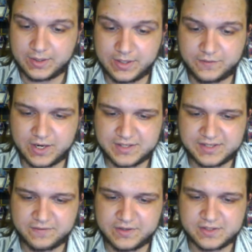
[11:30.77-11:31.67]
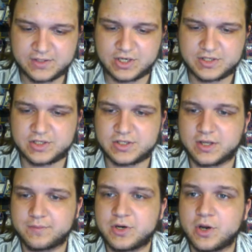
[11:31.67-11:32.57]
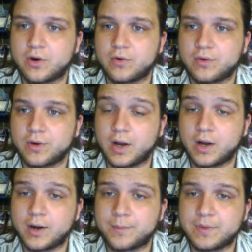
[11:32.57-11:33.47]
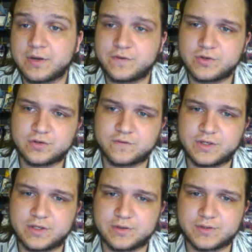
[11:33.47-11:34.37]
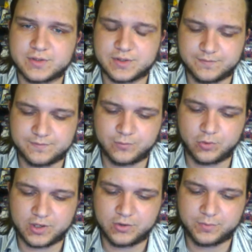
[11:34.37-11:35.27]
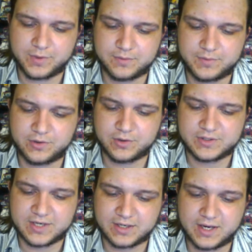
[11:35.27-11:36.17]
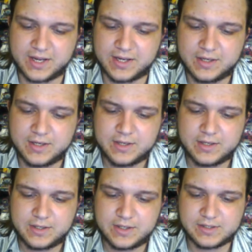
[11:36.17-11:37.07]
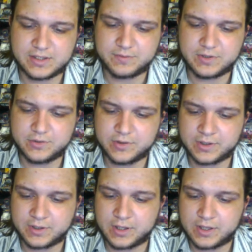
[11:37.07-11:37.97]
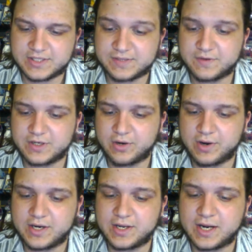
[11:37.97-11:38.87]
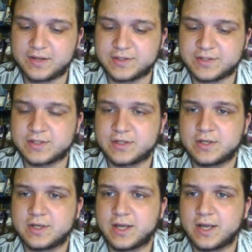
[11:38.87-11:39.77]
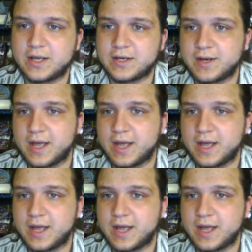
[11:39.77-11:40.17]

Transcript: If you guys have any suggestions, let me know. In future videos, I'm working with my computer tech guy. He's going to be doing some video editing on this and